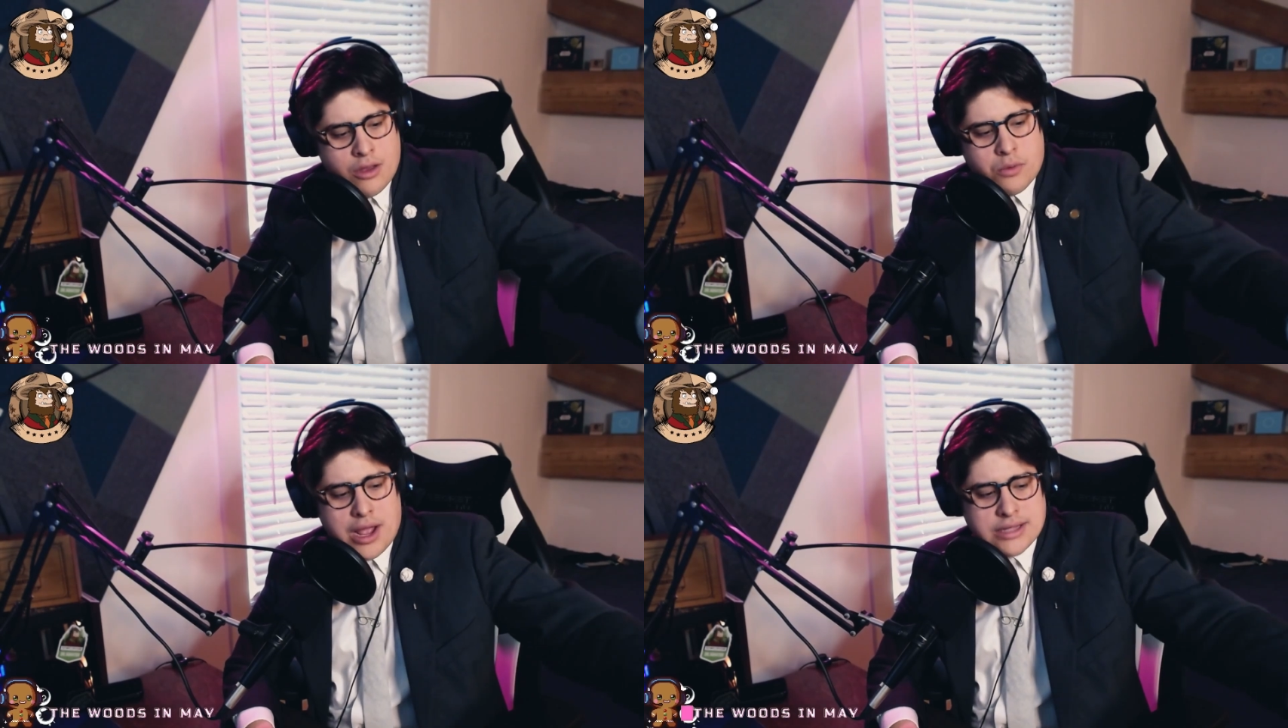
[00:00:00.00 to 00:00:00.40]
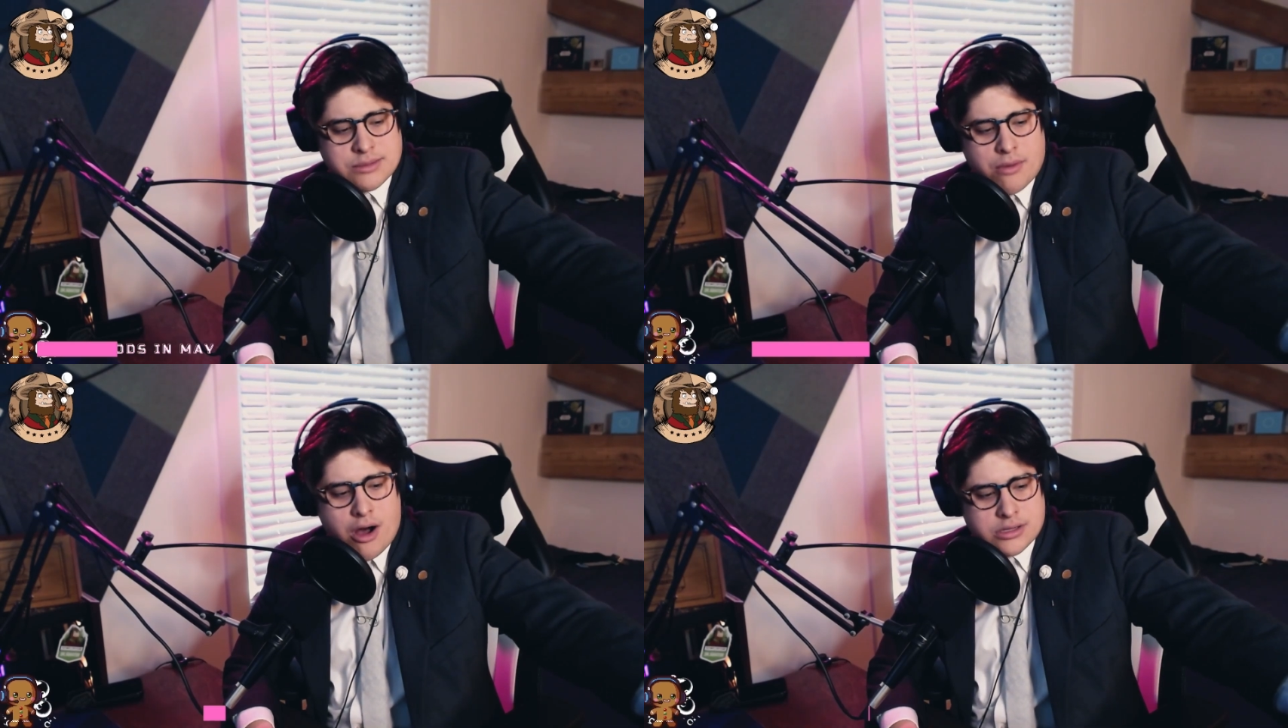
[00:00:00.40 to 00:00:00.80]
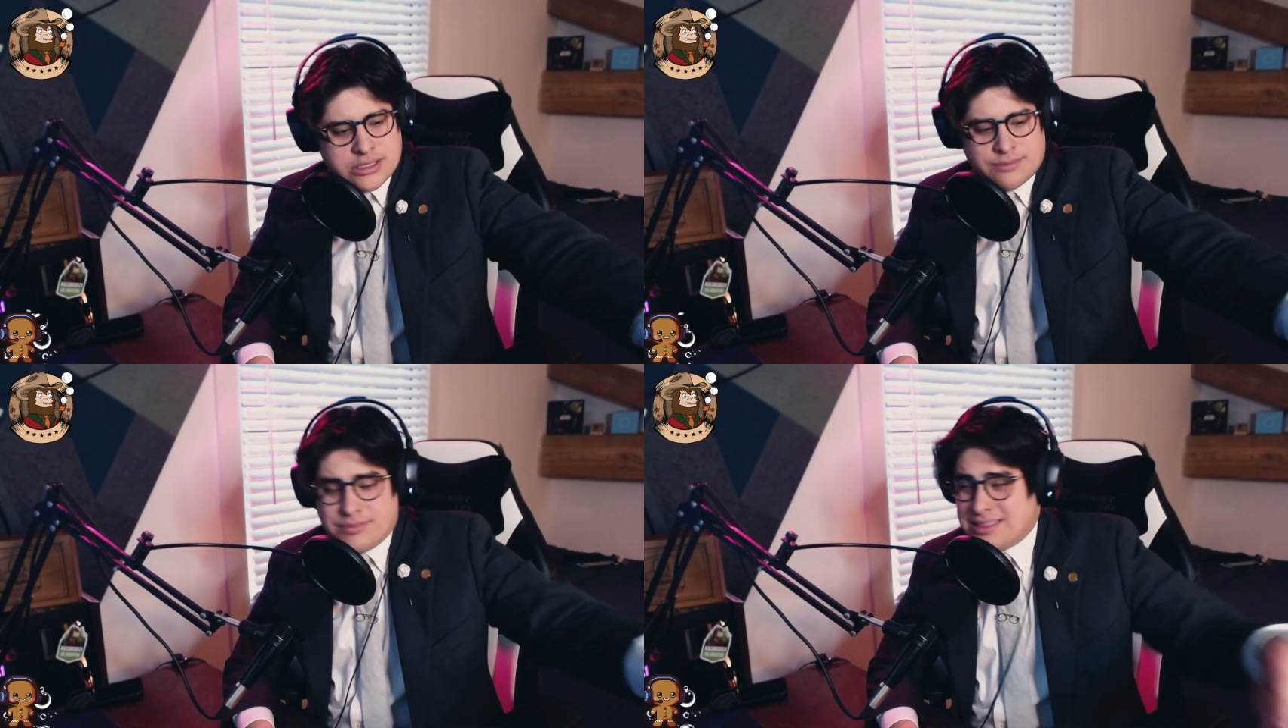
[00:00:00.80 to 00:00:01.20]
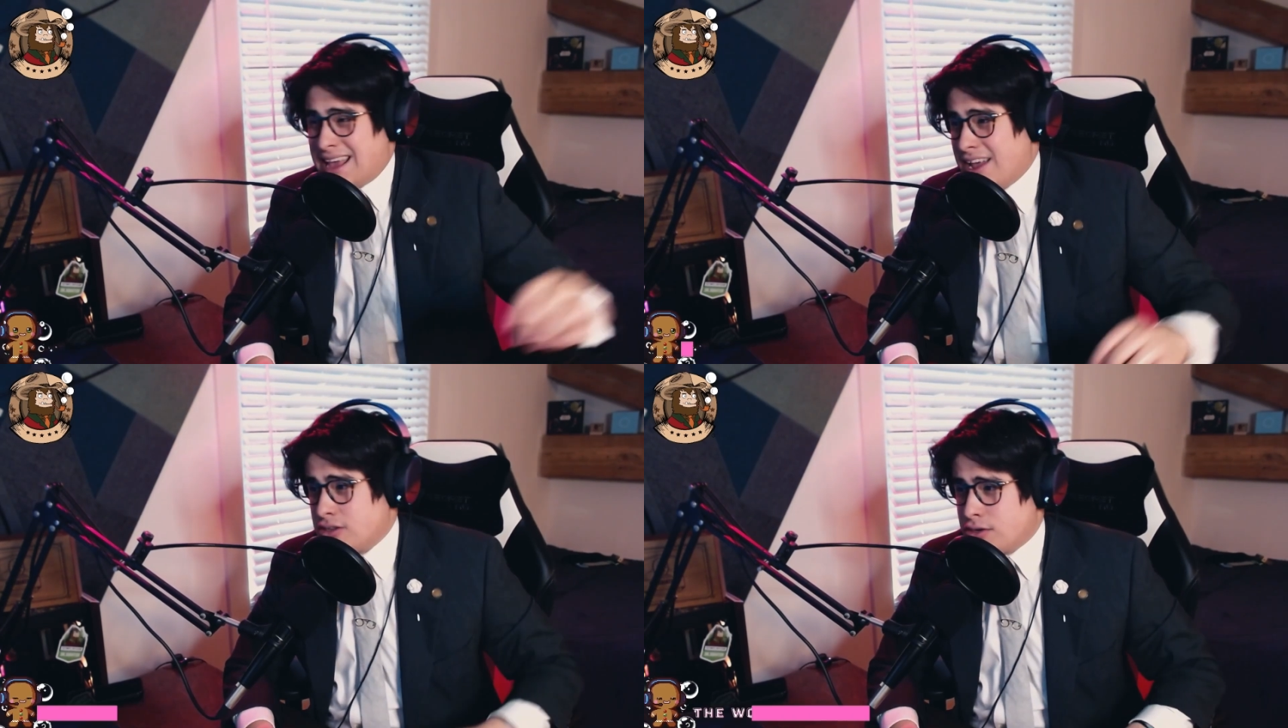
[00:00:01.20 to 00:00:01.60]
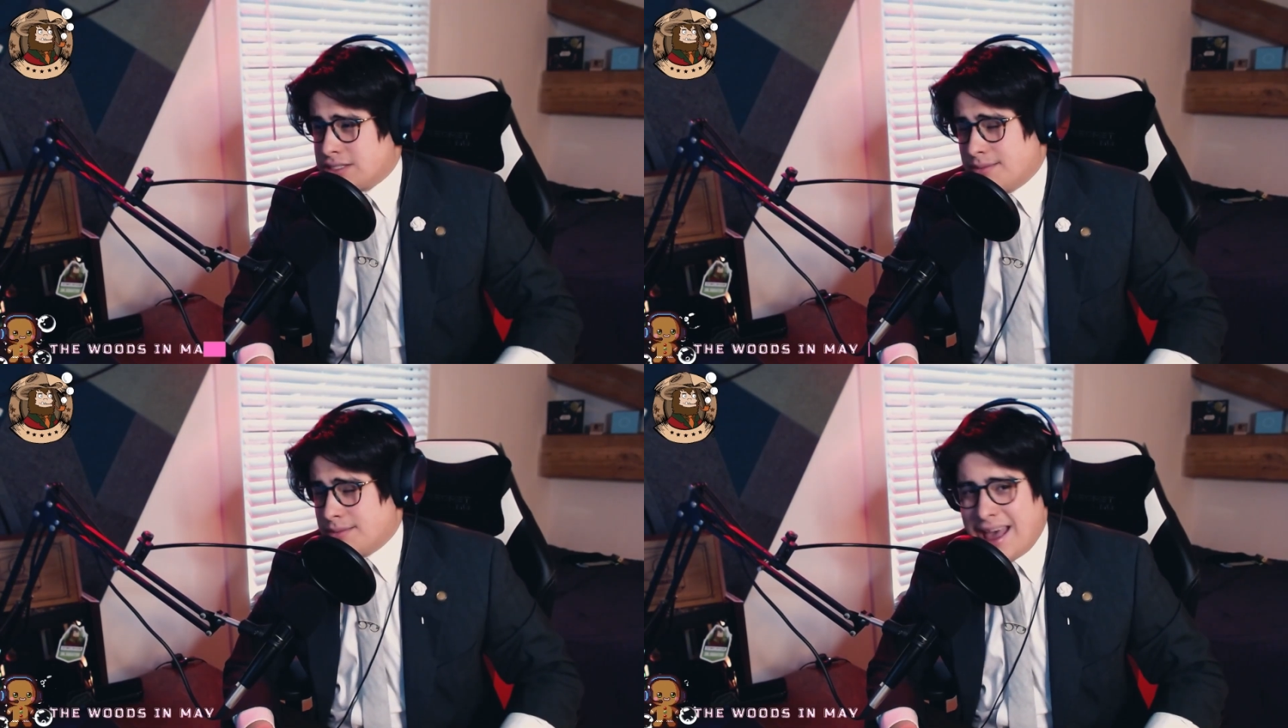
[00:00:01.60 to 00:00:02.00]
We got some awesome
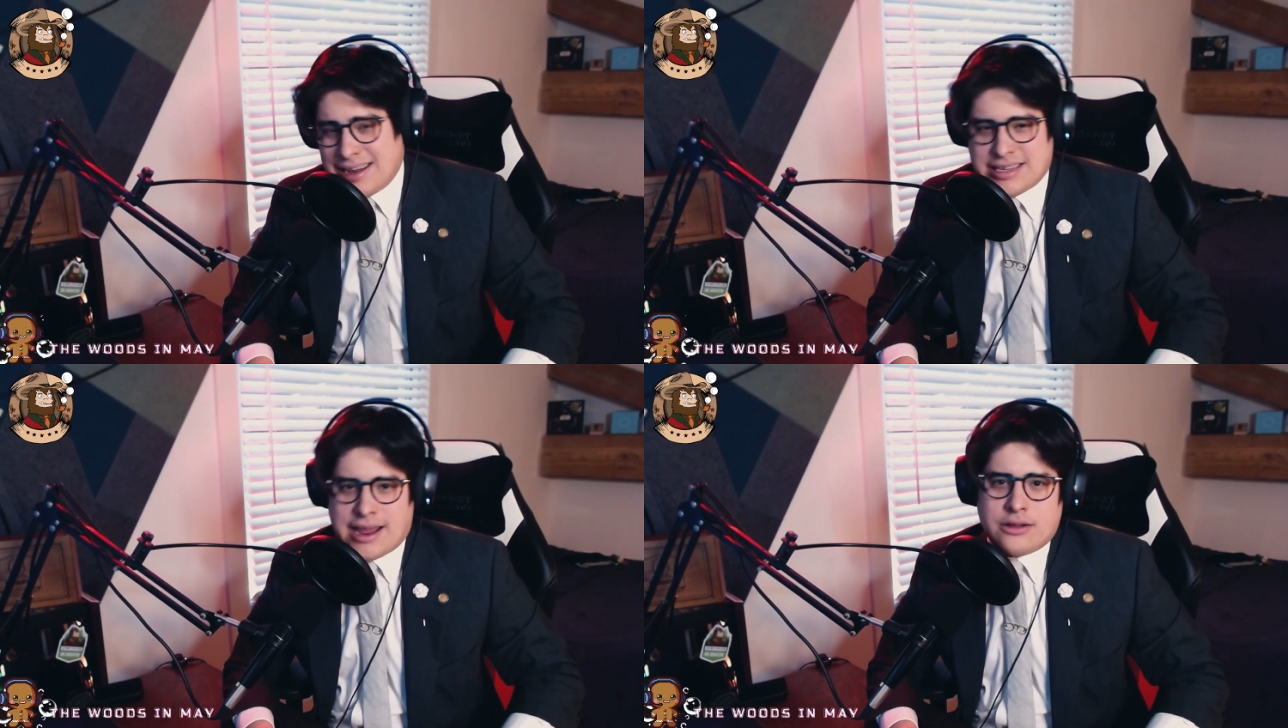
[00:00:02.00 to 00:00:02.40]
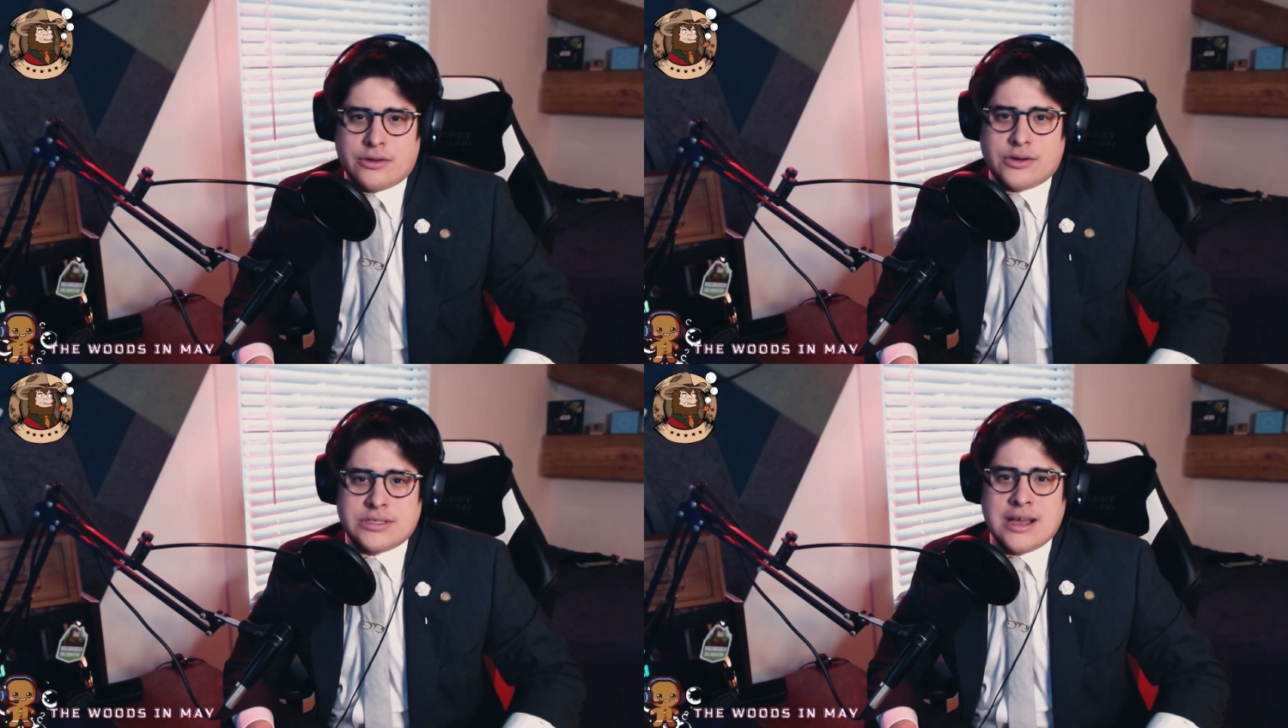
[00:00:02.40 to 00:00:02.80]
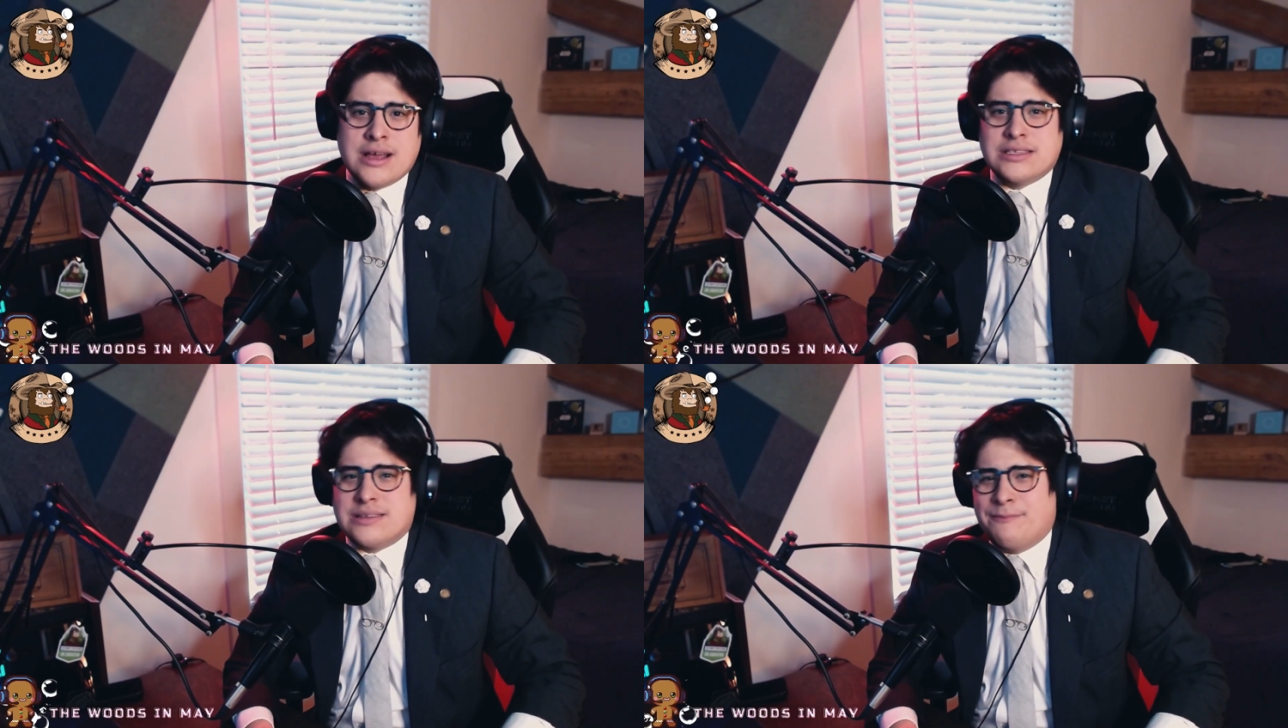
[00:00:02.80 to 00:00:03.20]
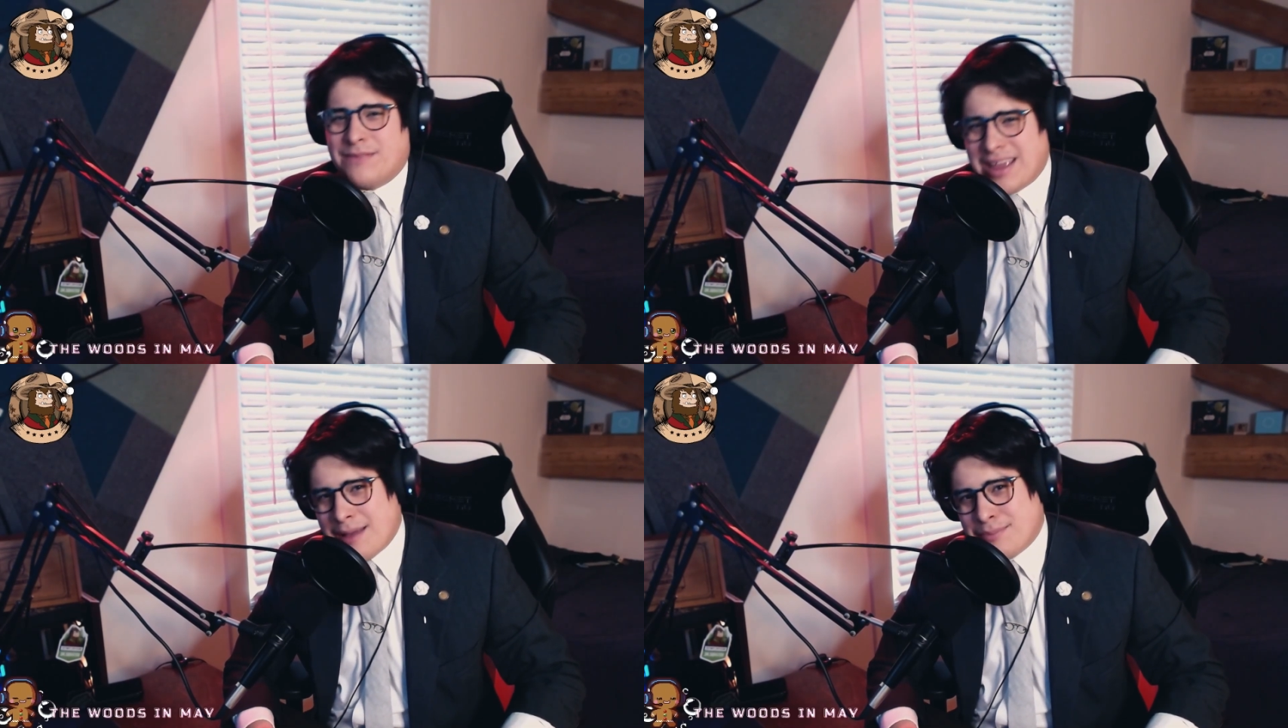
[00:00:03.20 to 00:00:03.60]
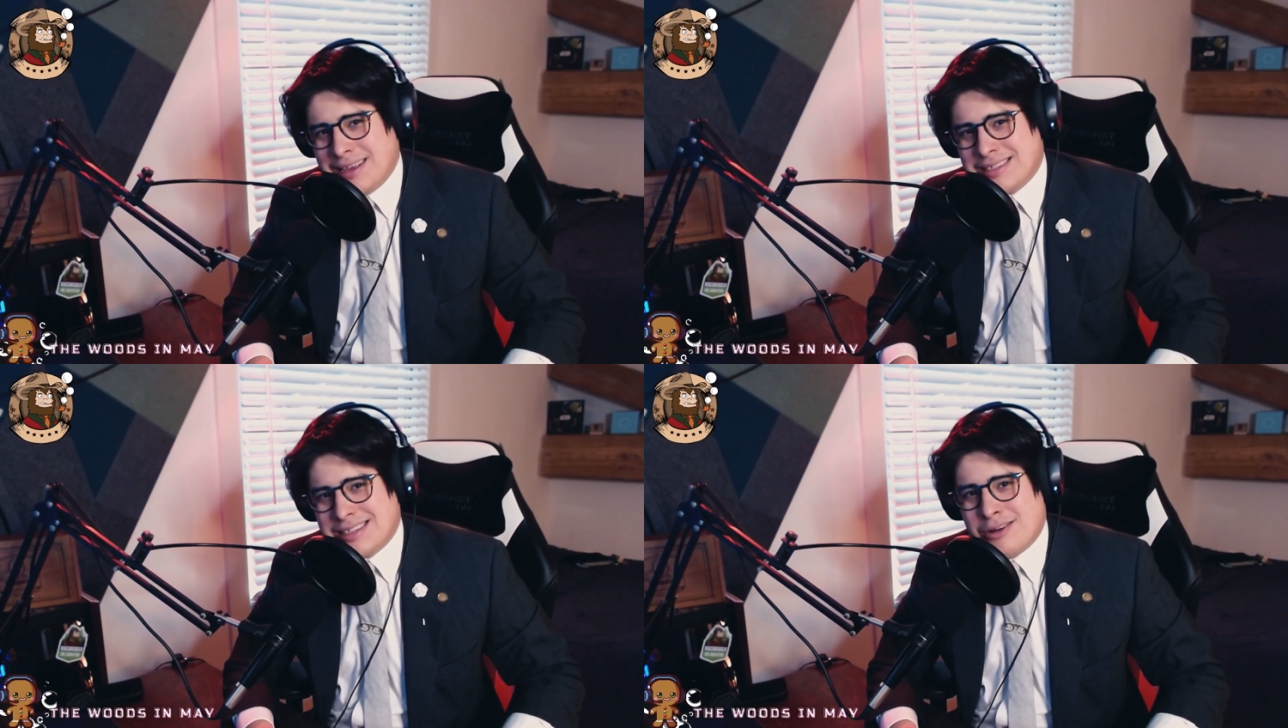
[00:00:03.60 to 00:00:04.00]
tailors, some head tailors, some
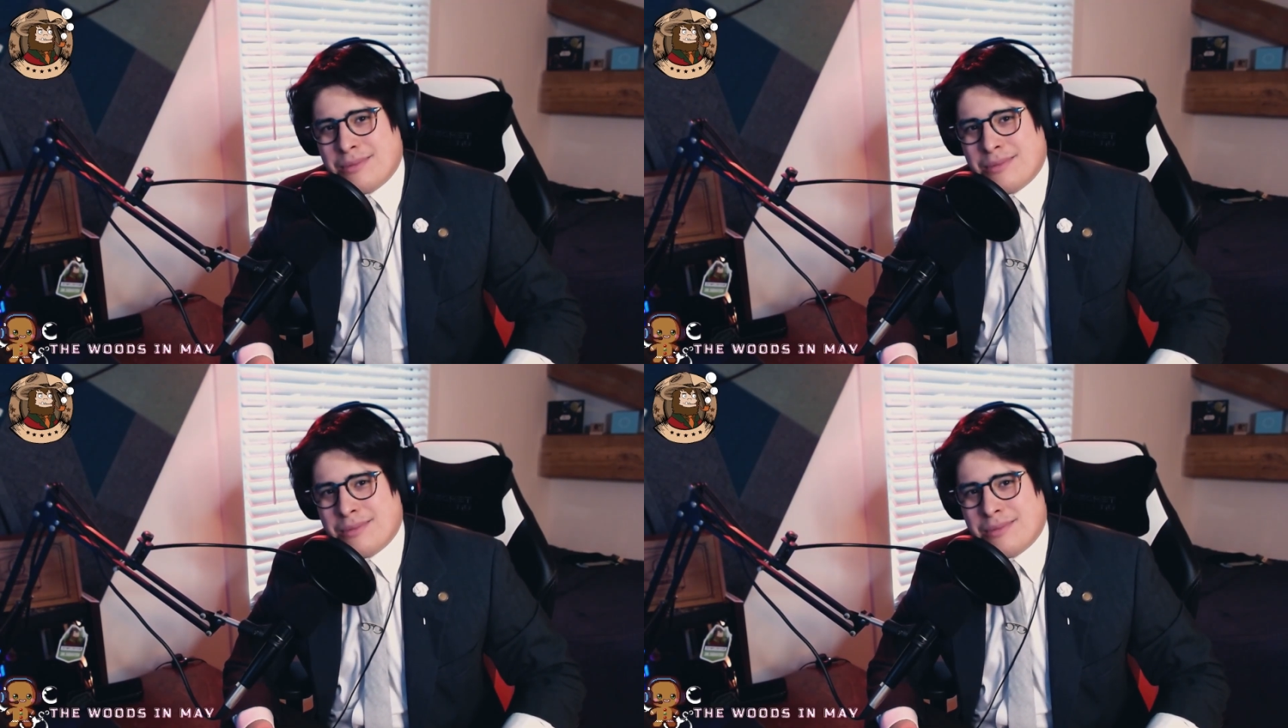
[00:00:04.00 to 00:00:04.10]
VIPs there.